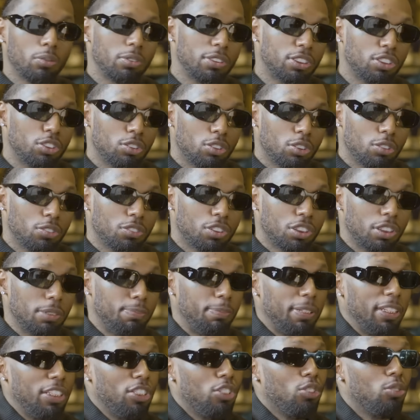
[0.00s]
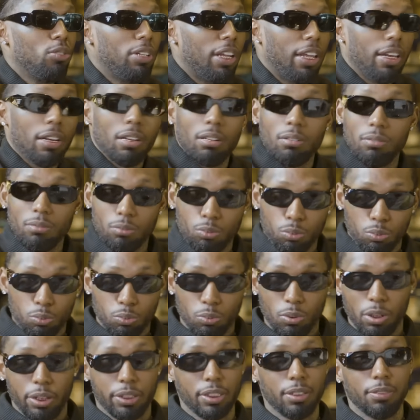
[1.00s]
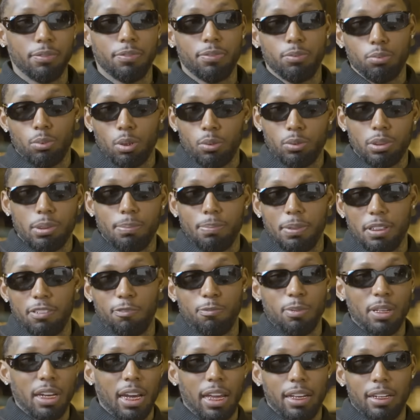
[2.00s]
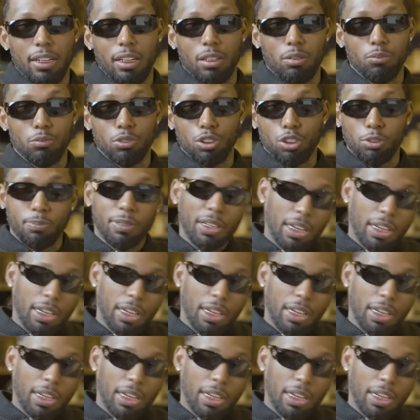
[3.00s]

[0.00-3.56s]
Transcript: would you do if she beat you then? What would the beef be like then? Would you be